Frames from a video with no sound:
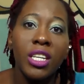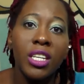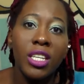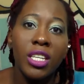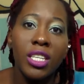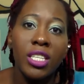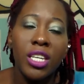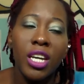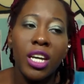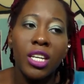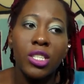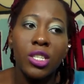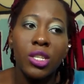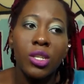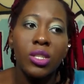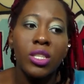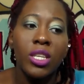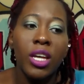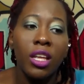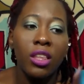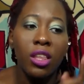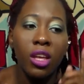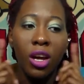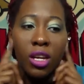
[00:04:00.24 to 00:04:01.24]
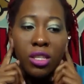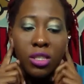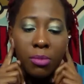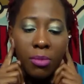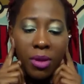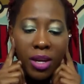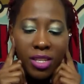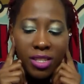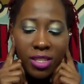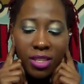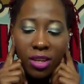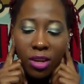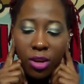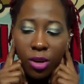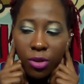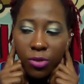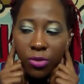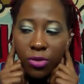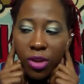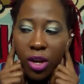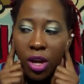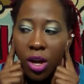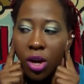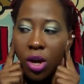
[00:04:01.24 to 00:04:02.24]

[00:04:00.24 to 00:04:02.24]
getting the tattoos, I thought to myself,